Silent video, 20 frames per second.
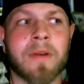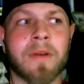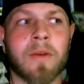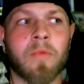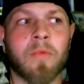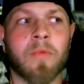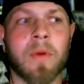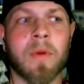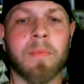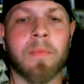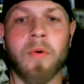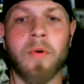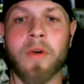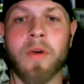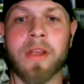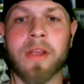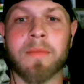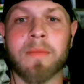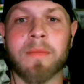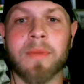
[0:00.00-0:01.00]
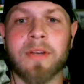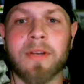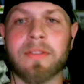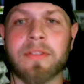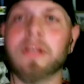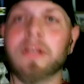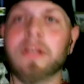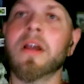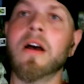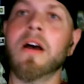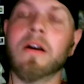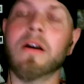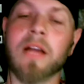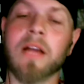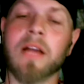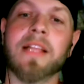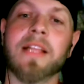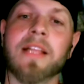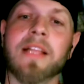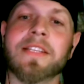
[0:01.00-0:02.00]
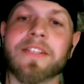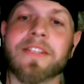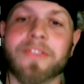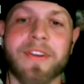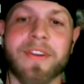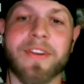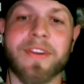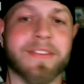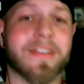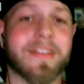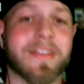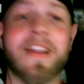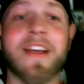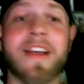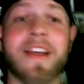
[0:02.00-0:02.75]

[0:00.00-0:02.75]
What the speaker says: one point. I was like, oh, okay, that's interesting.